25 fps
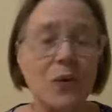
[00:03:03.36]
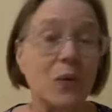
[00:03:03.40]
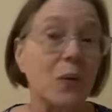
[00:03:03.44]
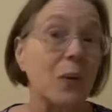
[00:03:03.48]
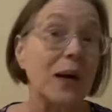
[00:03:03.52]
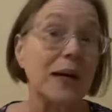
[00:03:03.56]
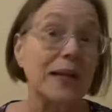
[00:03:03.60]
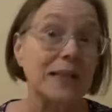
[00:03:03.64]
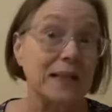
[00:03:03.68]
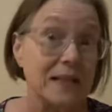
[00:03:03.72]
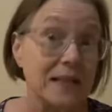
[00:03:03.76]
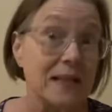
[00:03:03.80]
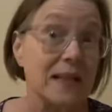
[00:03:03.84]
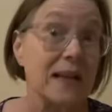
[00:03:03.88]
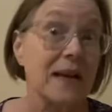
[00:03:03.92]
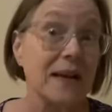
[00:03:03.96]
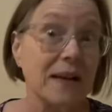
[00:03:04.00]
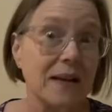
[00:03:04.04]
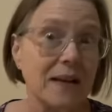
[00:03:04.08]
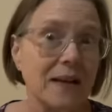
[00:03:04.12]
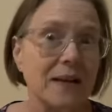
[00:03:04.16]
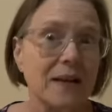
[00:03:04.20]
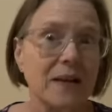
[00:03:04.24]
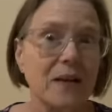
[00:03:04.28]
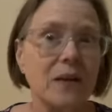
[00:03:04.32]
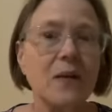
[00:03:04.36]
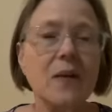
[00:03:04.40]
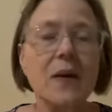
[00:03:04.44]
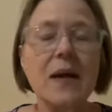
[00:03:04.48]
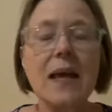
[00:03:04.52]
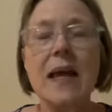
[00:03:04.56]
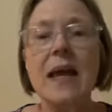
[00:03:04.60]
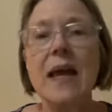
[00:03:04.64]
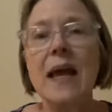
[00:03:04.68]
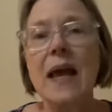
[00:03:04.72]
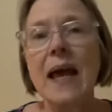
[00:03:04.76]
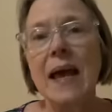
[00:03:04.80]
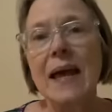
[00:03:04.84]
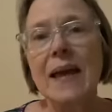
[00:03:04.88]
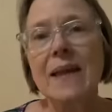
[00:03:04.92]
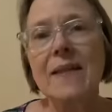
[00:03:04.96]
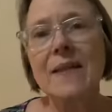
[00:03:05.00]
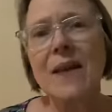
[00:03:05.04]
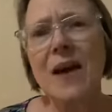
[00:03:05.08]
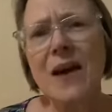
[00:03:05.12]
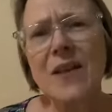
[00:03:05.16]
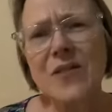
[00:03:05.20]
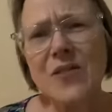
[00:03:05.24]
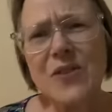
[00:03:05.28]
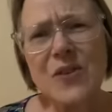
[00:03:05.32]
or Wednesday, you know,
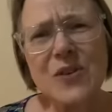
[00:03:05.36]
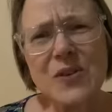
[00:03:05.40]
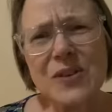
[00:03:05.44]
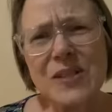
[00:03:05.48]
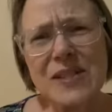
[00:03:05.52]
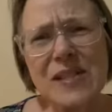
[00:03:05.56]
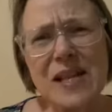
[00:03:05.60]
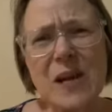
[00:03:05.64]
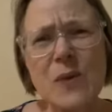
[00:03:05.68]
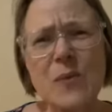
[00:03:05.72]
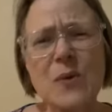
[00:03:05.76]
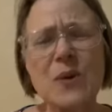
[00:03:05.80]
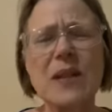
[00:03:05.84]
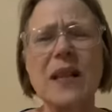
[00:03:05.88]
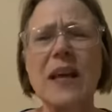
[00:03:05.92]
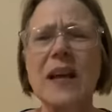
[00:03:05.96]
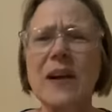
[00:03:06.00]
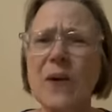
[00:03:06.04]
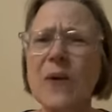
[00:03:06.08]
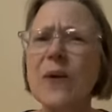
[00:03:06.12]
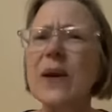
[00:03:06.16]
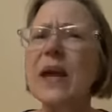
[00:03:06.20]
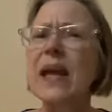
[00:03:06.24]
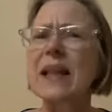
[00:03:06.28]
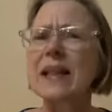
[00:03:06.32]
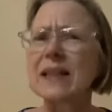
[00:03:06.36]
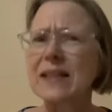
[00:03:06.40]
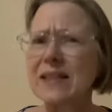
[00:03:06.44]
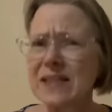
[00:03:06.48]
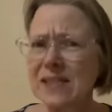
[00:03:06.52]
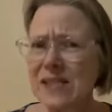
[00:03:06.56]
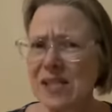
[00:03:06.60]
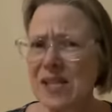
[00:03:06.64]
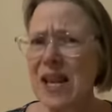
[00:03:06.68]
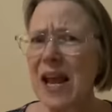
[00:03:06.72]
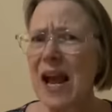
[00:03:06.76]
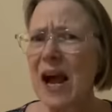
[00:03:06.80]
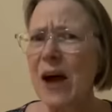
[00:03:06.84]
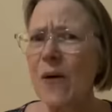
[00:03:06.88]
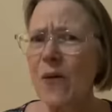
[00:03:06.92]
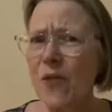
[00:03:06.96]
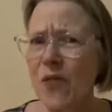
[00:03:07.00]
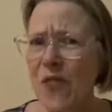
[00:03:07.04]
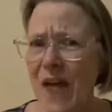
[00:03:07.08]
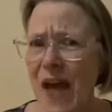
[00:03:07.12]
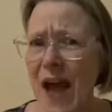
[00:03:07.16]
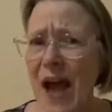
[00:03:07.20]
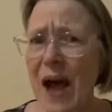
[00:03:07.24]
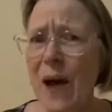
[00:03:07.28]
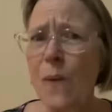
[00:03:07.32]
and on Thursday we're like, okay, let's see how
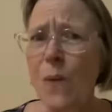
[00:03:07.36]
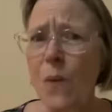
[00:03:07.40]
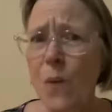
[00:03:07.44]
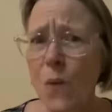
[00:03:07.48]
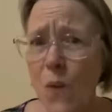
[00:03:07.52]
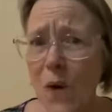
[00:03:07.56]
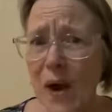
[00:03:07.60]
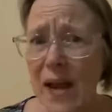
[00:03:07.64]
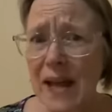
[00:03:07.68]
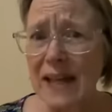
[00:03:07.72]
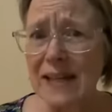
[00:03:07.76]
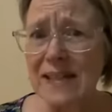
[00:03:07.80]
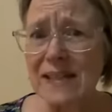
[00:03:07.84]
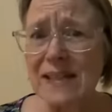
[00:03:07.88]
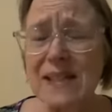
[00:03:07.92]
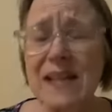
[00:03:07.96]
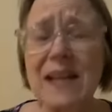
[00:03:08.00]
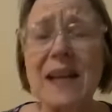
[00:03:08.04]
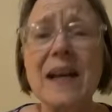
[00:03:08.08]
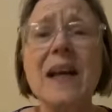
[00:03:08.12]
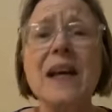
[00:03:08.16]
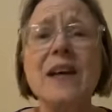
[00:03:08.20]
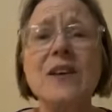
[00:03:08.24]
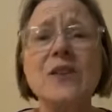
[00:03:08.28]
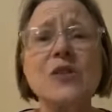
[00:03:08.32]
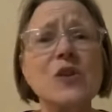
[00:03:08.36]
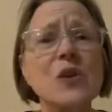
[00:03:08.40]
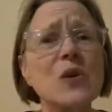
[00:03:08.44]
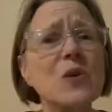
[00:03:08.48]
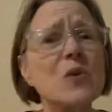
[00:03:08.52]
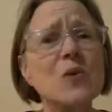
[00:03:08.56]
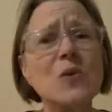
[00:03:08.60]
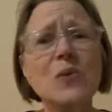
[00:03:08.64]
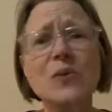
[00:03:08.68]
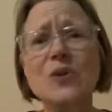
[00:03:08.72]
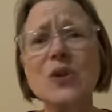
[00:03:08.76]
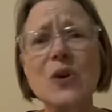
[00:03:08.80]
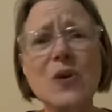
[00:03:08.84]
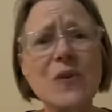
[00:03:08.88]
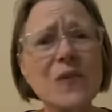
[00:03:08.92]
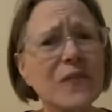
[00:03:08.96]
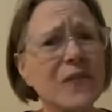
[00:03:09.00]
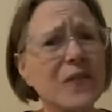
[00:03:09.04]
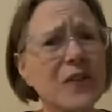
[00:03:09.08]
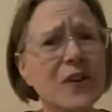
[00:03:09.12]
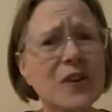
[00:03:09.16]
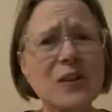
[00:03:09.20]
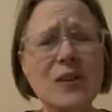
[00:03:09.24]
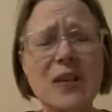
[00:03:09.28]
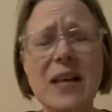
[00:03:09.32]
that went. So don't
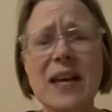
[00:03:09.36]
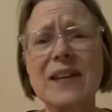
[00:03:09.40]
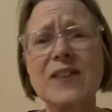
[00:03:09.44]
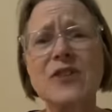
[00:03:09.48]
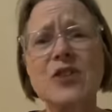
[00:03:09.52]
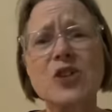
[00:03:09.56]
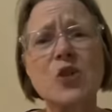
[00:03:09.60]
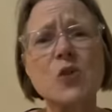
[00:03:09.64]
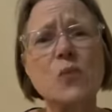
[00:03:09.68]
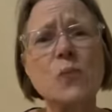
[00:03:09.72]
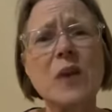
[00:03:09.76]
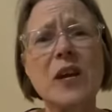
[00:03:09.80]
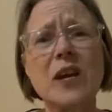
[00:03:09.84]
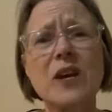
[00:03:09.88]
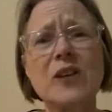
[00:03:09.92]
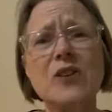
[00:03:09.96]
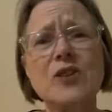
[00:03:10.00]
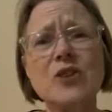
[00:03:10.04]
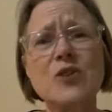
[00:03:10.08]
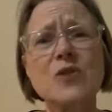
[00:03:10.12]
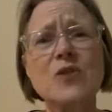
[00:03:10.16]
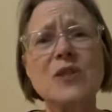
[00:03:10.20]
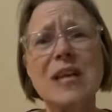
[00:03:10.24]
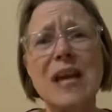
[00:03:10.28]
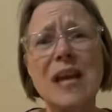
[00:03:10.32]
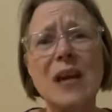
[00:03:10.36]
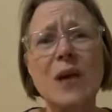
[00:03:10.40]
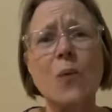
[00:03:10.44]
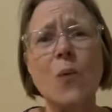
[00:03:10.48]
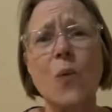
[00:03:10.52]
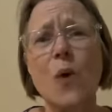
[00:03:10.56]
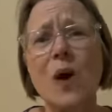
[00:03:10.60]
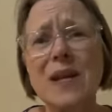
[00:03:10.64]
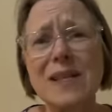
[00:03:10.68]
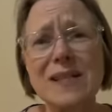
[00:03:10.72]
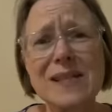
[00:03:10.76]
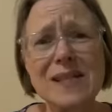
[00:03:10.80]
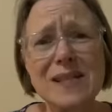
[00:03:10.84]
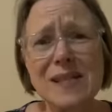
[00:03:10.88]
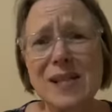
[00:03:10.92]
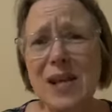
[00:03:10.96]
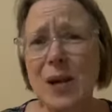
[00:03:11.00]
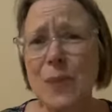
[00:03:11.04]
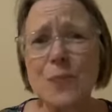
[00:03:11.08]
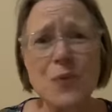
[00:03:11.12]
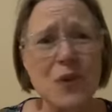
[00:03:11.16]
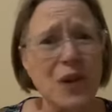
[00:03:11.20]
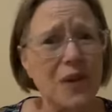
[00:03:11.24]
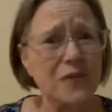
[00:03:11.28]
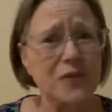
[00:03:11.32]
feel like just because you take one
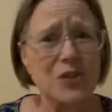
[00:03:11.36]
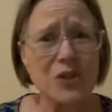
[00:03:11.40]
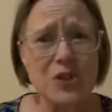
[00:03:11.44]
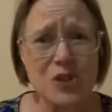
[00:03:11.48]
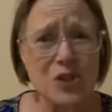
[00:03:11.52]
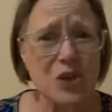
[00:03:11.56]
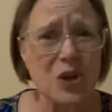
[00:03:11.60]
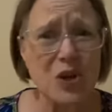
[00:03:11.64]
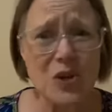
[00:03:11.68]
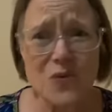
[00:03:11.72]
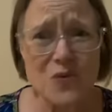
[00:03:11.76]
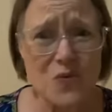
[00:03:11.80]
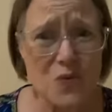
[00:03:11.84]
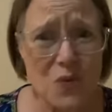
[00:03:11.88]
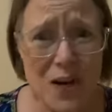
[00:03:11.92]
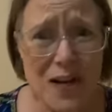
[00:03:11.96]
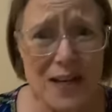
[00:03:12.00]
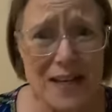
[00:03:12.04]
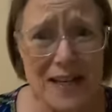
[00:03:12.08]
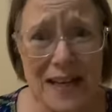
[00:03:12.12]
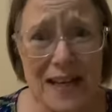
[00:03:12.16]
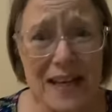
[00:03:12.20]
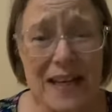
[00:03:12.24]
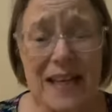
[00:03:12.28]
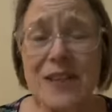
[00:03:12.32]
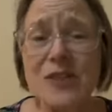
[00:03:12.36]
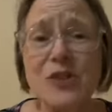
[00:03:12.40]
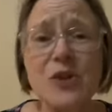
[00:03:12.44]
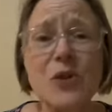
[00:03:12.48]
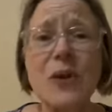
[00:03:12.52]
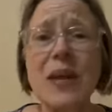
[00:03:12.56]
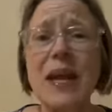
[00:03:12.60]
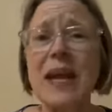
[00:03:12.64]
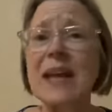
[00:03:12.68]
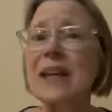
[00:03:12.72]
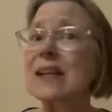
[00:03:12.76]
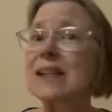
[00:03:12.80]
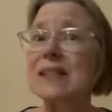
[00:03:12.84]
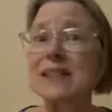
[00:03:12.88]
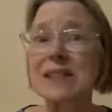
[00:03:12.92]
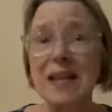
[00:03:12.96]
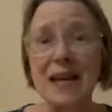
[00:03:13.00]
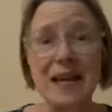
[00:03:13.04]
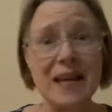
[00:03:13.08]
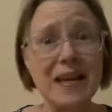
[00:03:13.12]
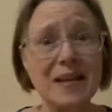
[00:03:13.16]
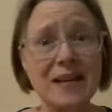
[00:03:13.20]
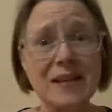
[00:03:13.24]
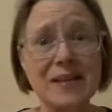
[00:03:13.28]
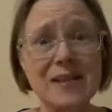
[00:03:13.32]
step you have to start running. It's okay to
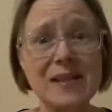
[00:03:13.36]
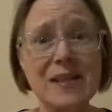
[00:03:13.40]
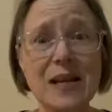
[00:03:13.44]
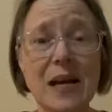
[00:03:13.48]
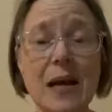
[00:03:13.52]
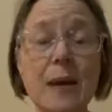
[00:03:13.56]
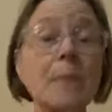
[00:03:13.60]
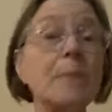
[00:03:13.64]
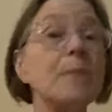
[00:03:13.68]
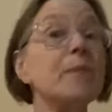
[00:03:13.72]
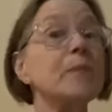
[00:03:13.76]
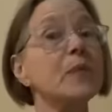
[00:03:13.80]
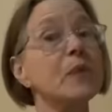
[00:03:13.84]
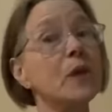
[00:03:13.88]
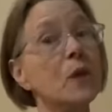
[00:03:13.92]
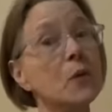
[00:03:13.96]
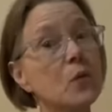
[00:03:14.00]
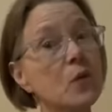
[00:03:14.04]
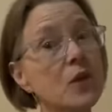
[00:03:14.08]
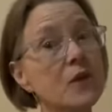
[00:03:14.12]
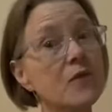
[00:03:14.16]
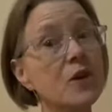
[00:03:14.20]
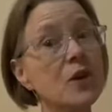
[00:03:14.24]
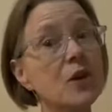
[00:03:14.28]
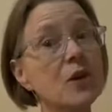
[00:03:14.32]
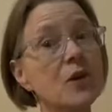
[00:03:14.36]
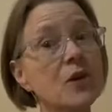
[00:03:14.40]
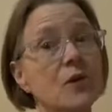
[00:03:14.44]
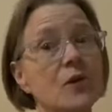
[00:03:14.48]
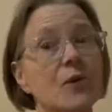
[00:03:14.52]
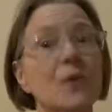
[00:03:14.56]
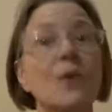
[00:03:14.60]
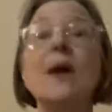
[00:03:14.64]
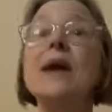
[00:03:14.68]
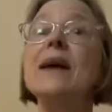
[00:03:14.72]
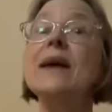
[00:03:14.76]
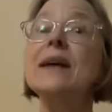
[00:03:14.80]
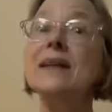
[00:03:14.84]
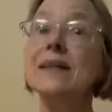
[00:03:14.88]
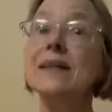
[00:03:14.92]
take a step, review,